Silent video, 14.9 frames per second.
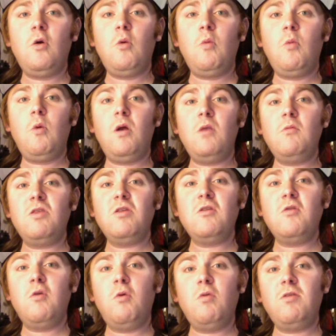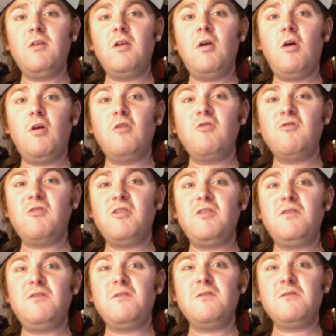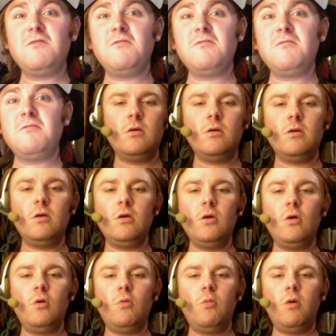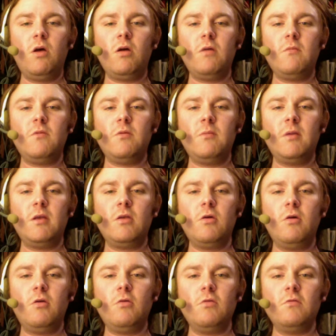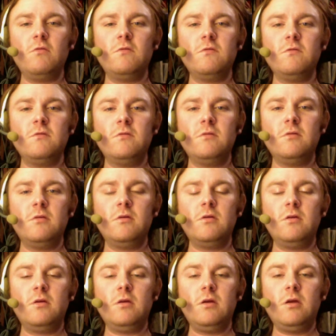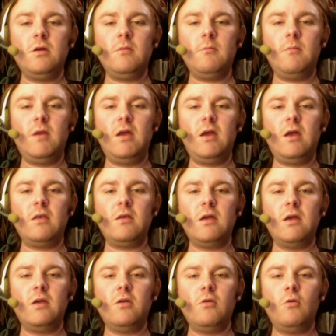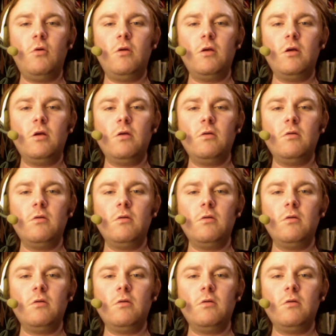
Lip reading: One with the golden arches. Welcome to McDonald's. May I take your order?